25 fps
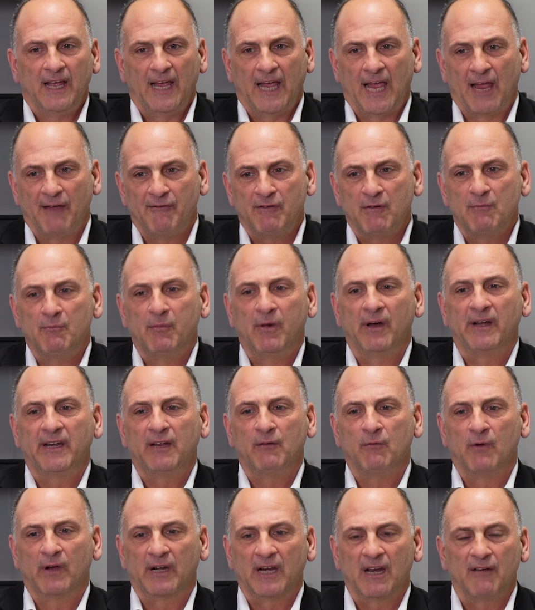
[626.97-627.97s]
everybody,
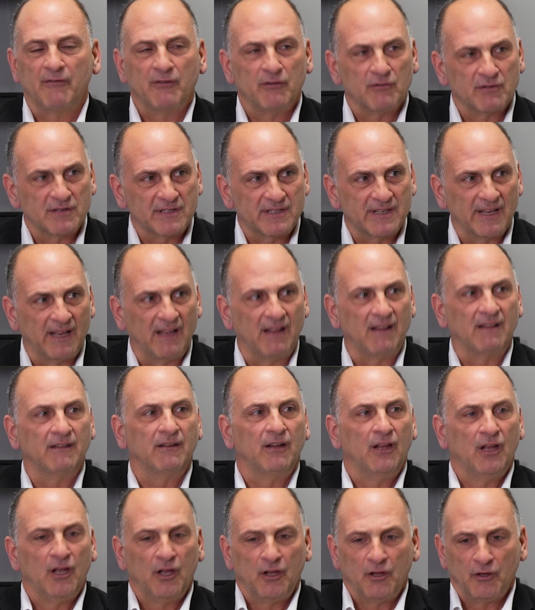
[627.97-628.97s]
whatever you
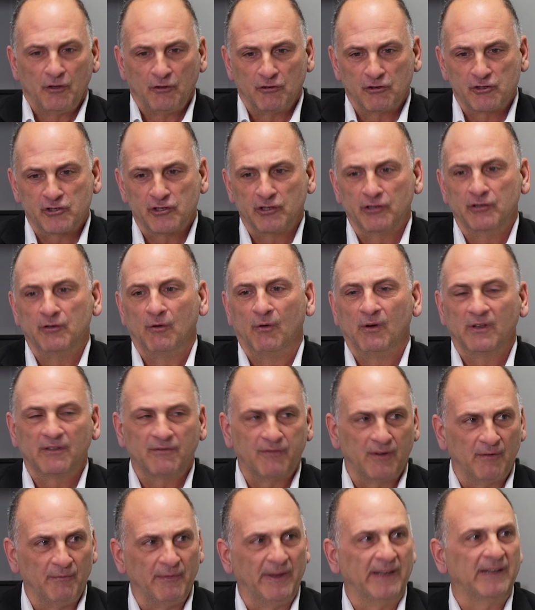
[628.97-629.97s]
sell, you should know it
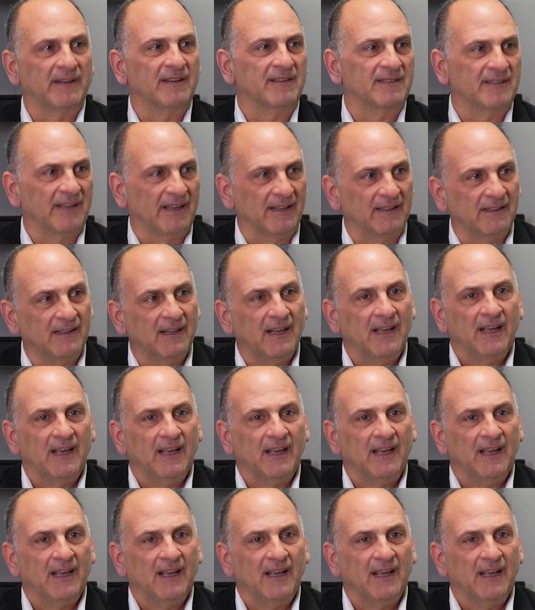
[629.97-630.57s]
from A to Z. Uh,